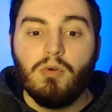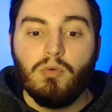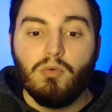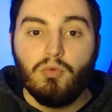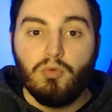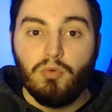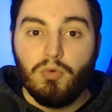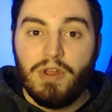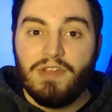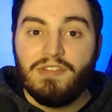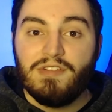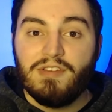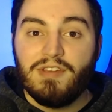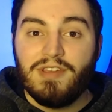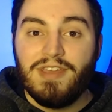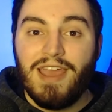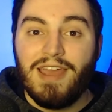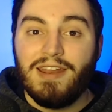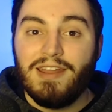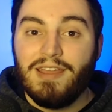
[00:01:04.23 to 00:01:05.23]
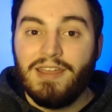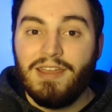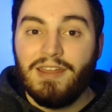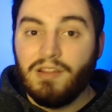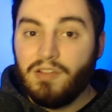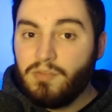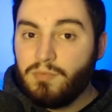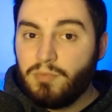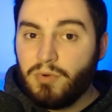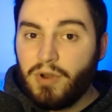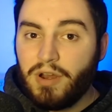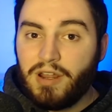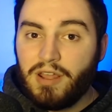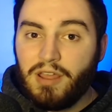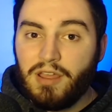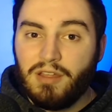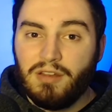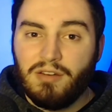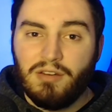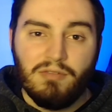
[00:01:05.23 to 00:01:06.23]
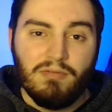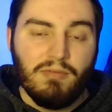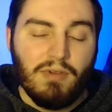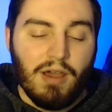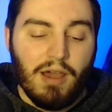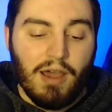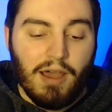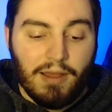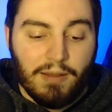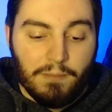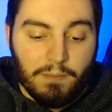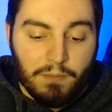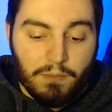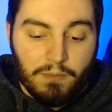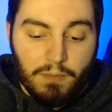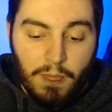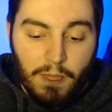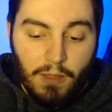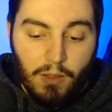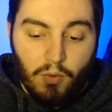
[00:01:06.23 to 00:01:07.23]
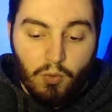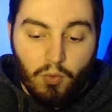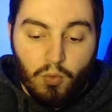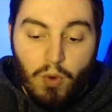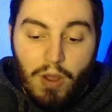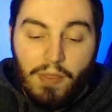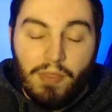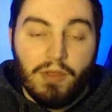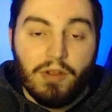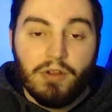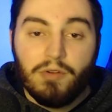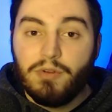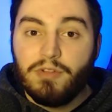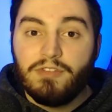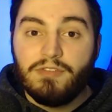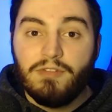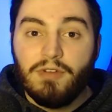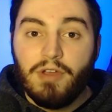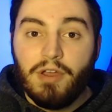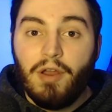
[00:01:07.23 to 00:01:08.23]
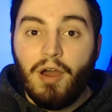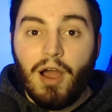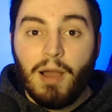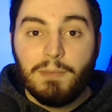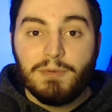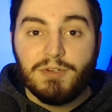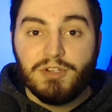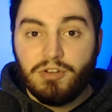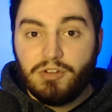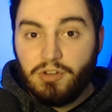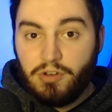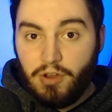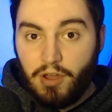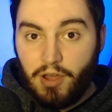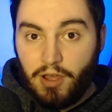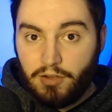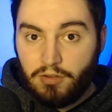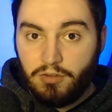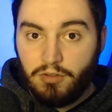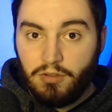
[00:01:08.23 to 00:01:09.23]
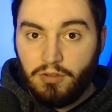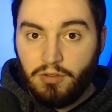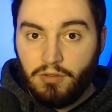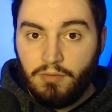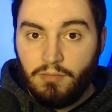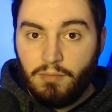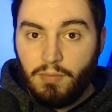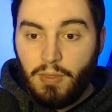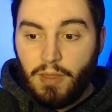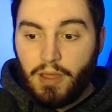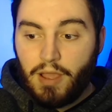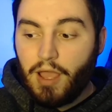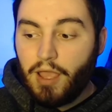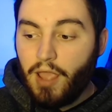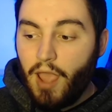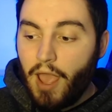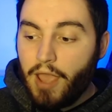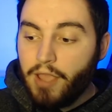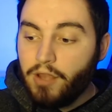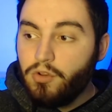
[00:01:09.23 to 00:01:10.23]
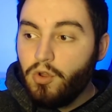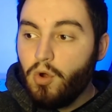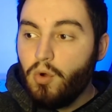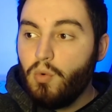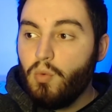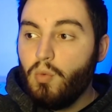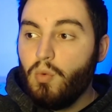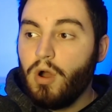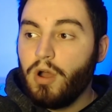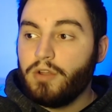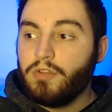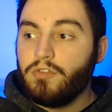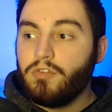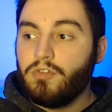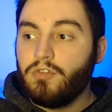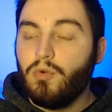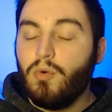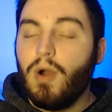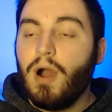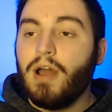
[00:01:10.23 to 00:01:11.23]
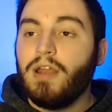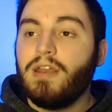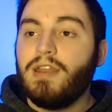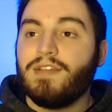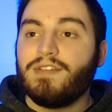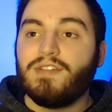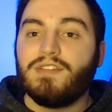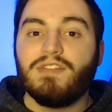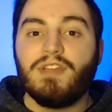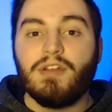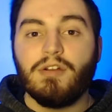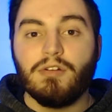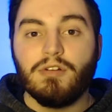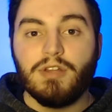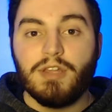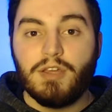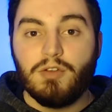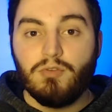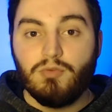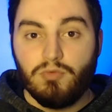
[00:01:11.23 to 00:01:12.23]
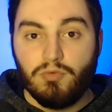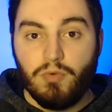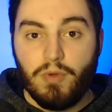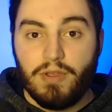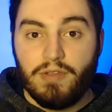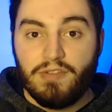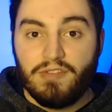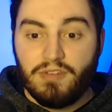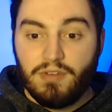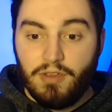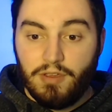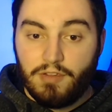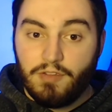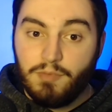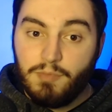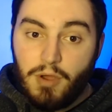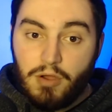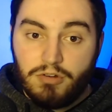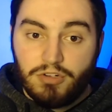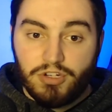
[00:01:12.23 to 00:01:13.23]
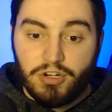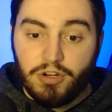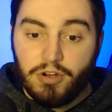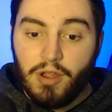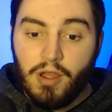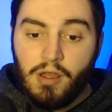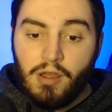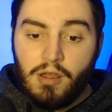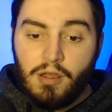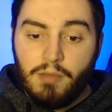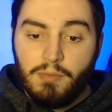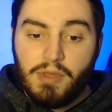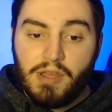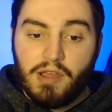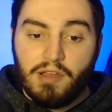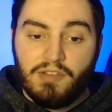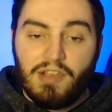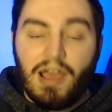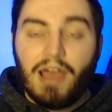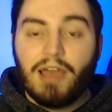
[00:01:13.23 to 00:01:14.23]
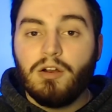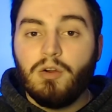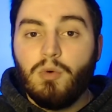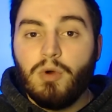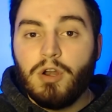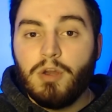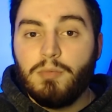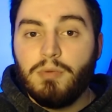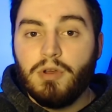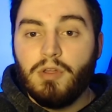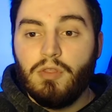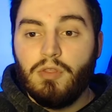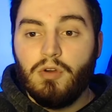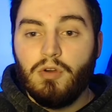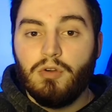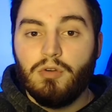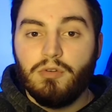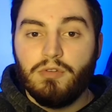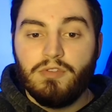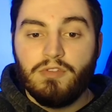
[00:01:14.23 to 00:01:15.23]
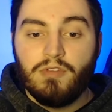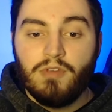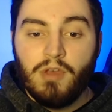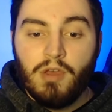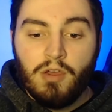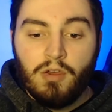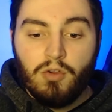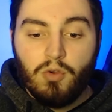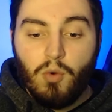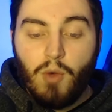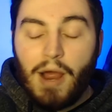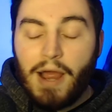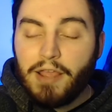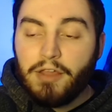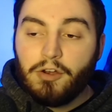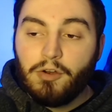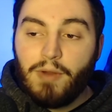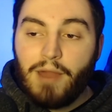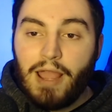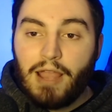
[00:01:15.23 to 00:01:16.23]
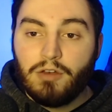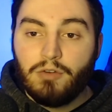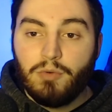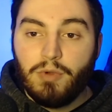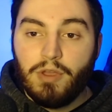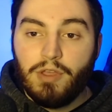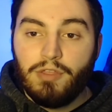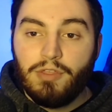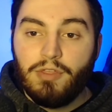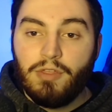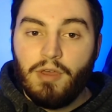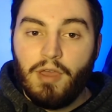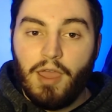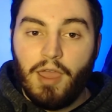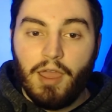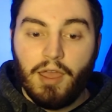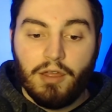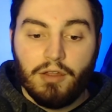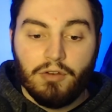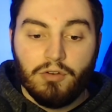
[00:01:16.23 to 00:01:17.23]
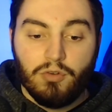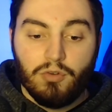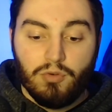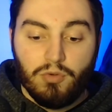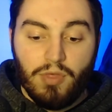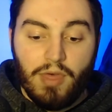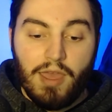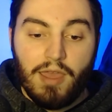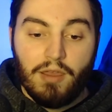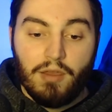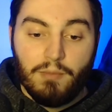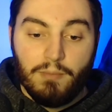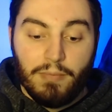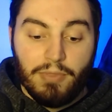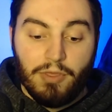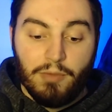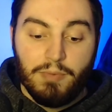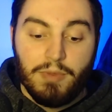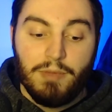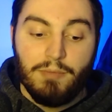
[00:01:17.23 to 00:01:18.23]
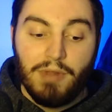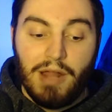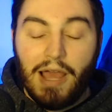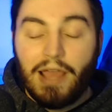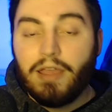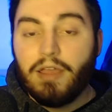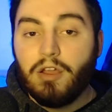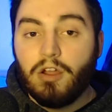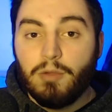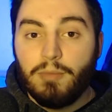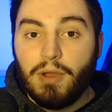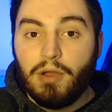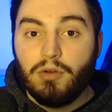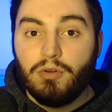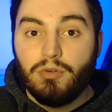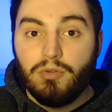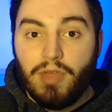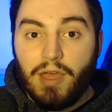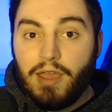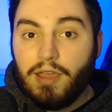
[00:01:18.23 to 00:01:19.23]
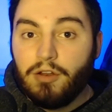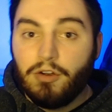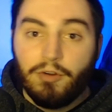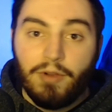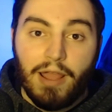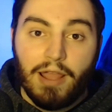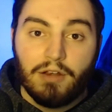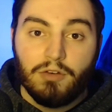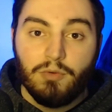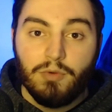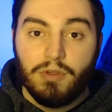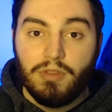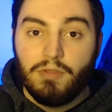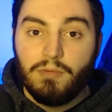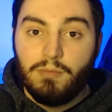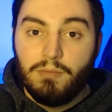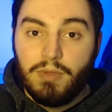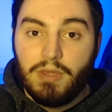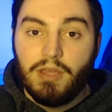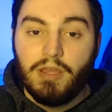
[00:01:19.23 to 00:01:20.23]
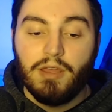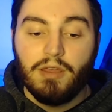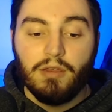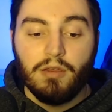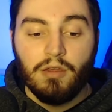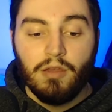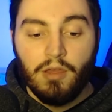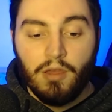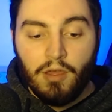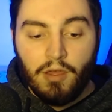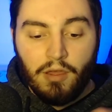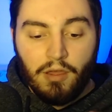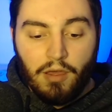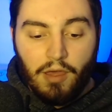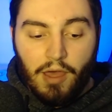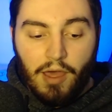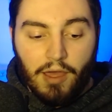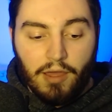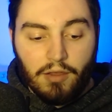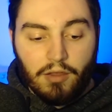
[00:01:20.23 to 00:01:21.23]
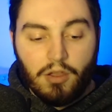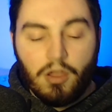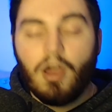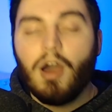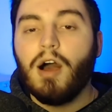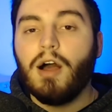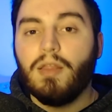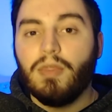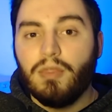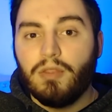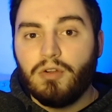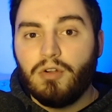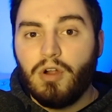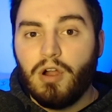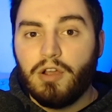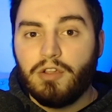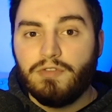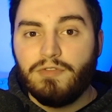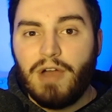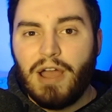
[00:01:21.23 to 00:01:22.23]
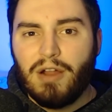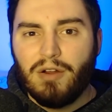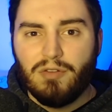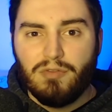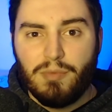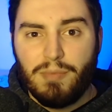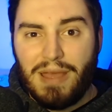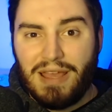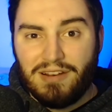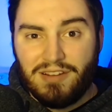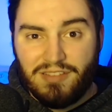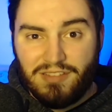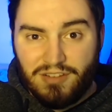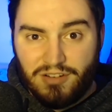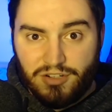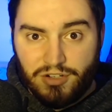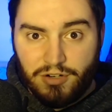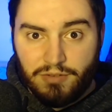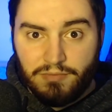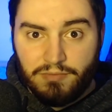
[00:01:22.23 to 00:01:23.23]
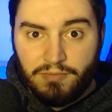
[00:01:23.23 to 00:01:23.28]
risk getting it and spreading it when there was an option to not. Like, I don't want to unnecessarily risk exposure, because I don't want to put those who I interact with and the people I care about, who they interact with, being caught in the crossfire of a bad decision.